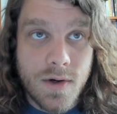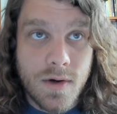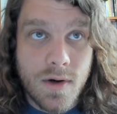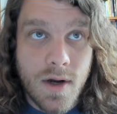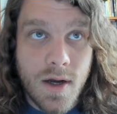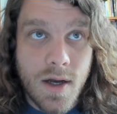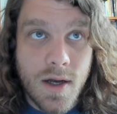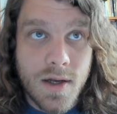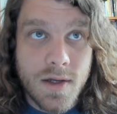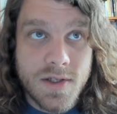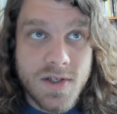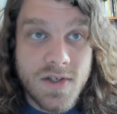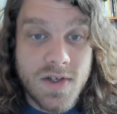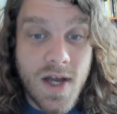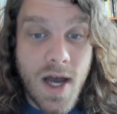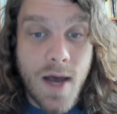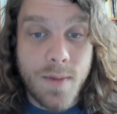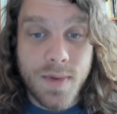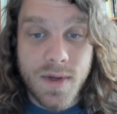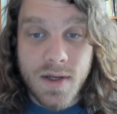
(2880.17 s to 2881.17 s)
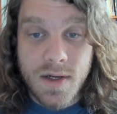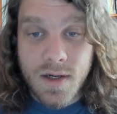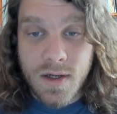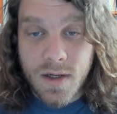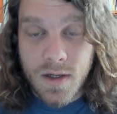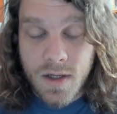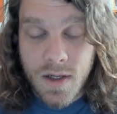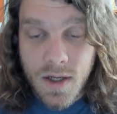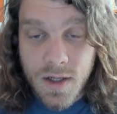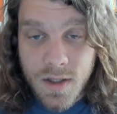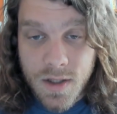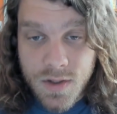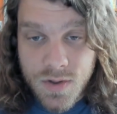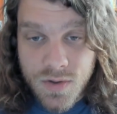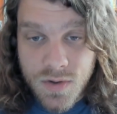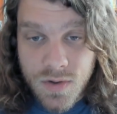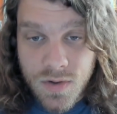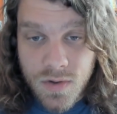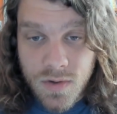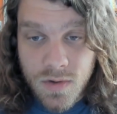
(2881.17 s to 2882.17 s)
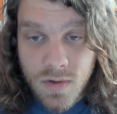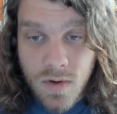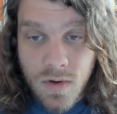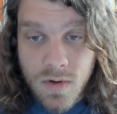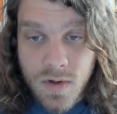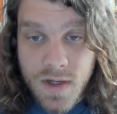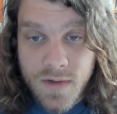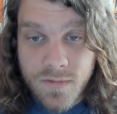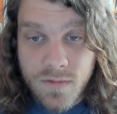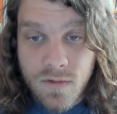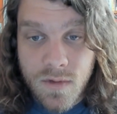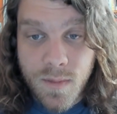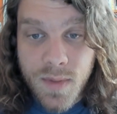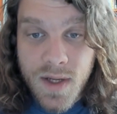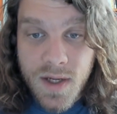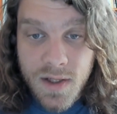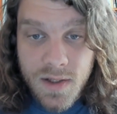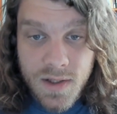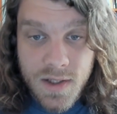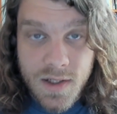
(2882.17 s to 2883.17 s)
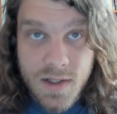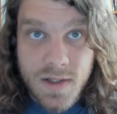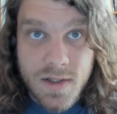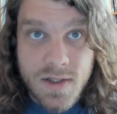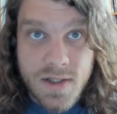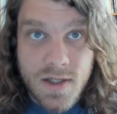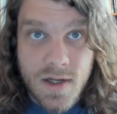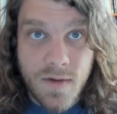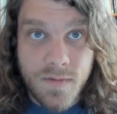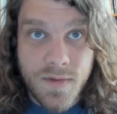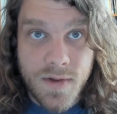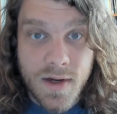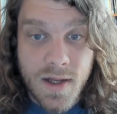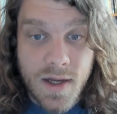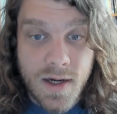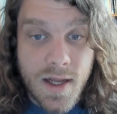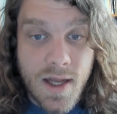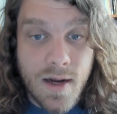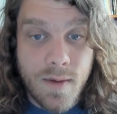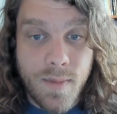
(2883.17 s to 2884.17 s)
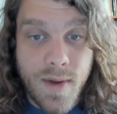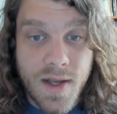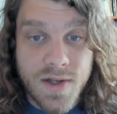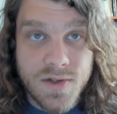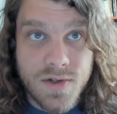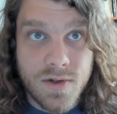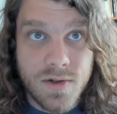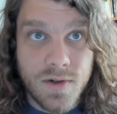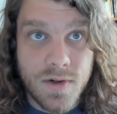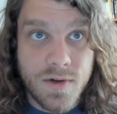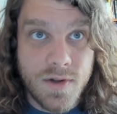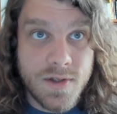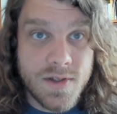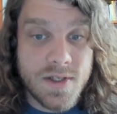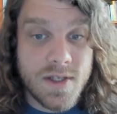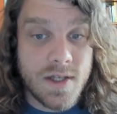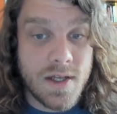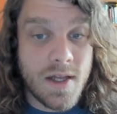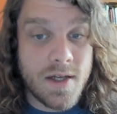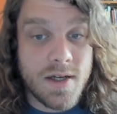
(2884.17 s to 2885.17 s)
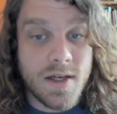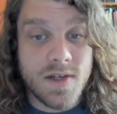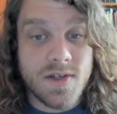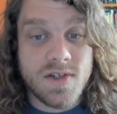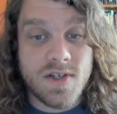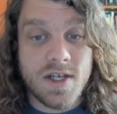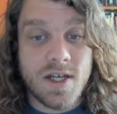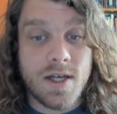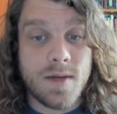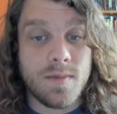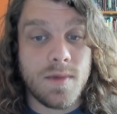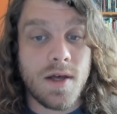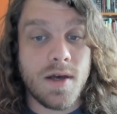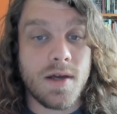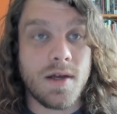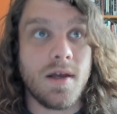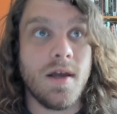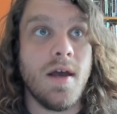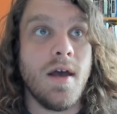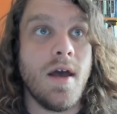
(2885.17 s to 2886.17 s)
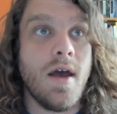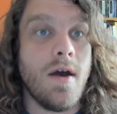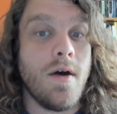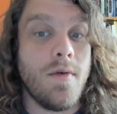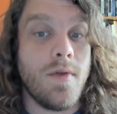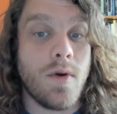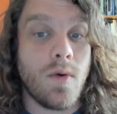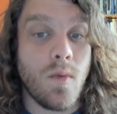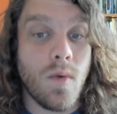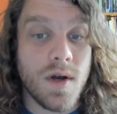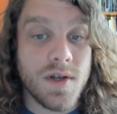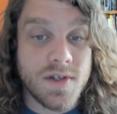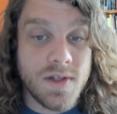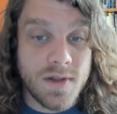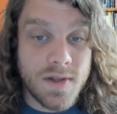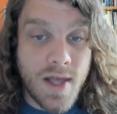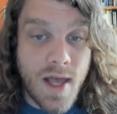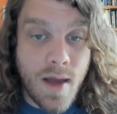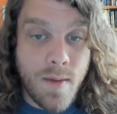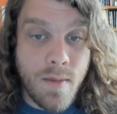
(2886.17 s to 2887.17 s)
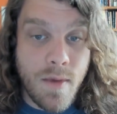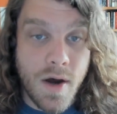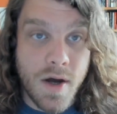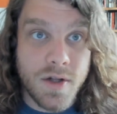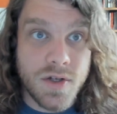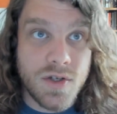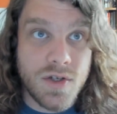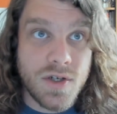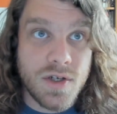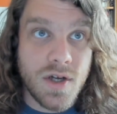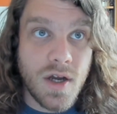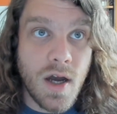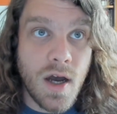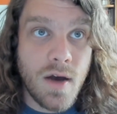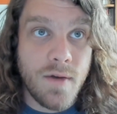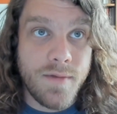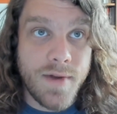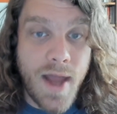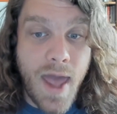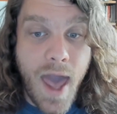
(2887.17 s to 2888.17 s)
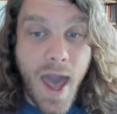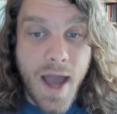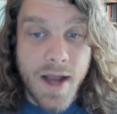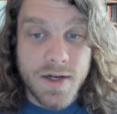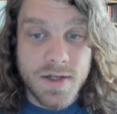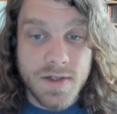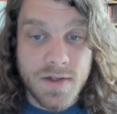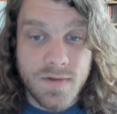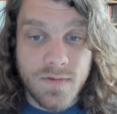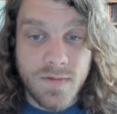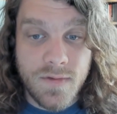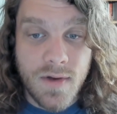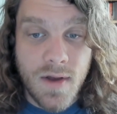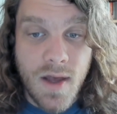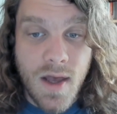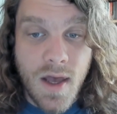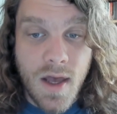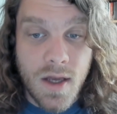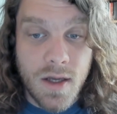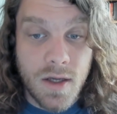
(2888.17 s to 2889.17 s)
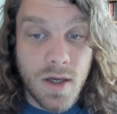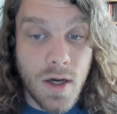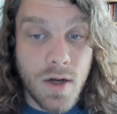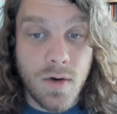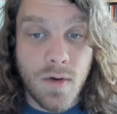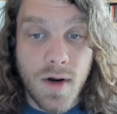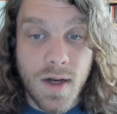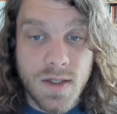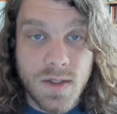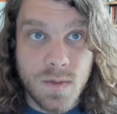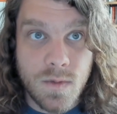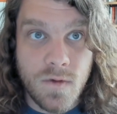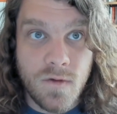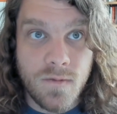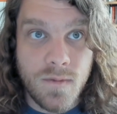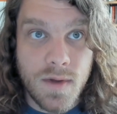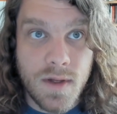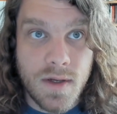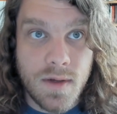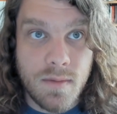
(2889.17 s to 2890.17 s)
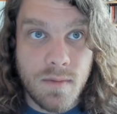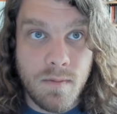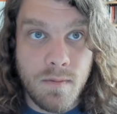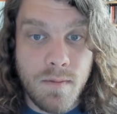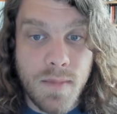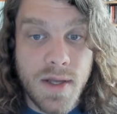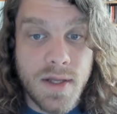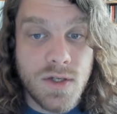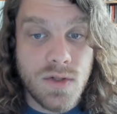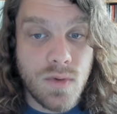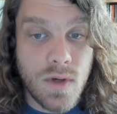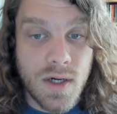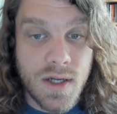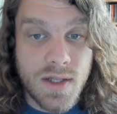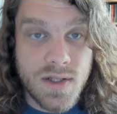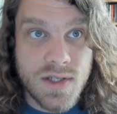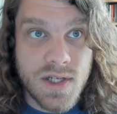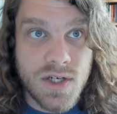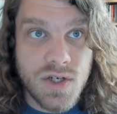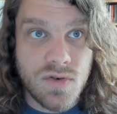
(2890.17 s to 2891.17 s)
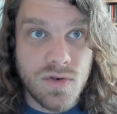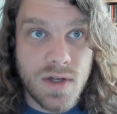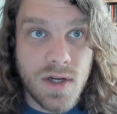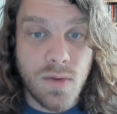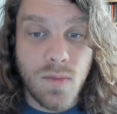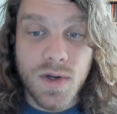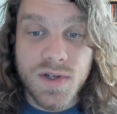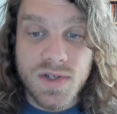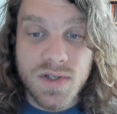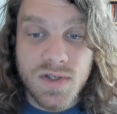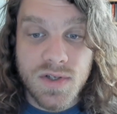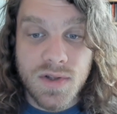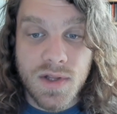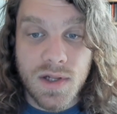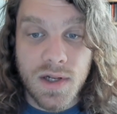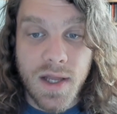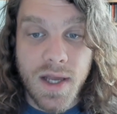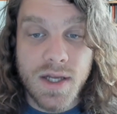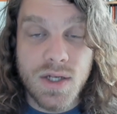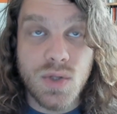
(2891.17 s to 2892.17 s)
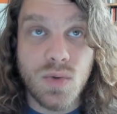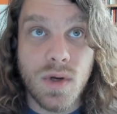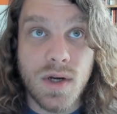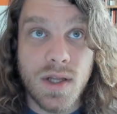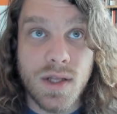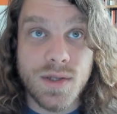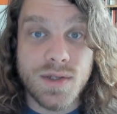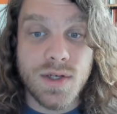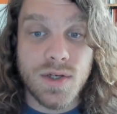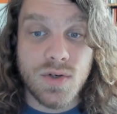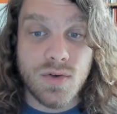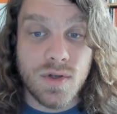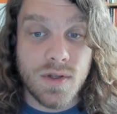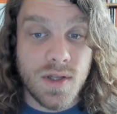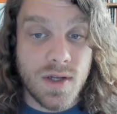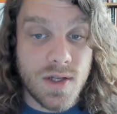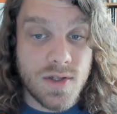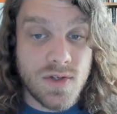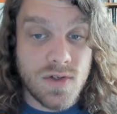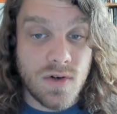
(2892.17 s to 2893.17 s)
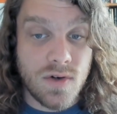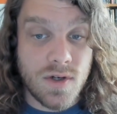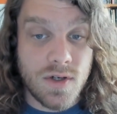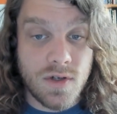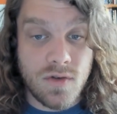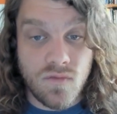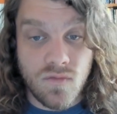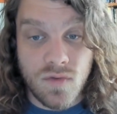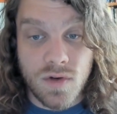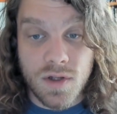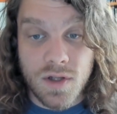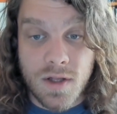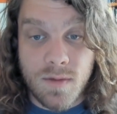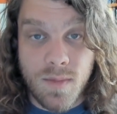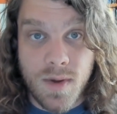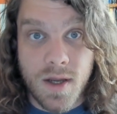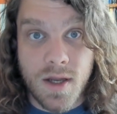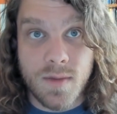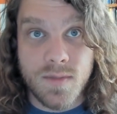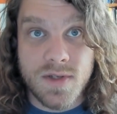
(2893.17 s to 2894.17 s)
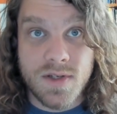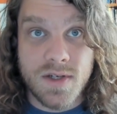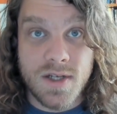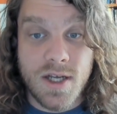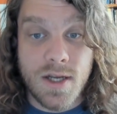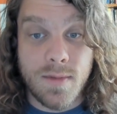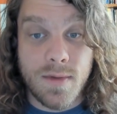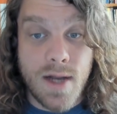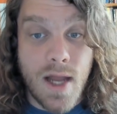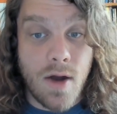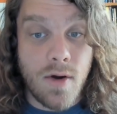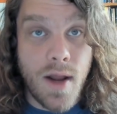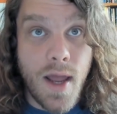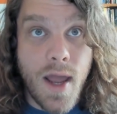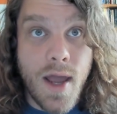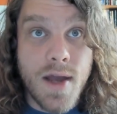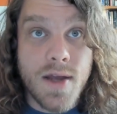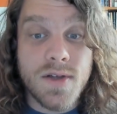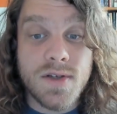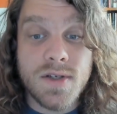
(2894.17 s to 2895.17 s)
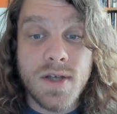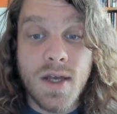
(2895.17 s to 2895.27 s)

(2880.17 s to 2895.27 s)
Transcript: uh, stopping gun control or even repealing stuff that had gotten passed earlier. It's, it does seem like there wasn't that much of an active gun rights movement mid 20th century, and it wasn't until the late 20th century that it started to really pick up steam, and now it has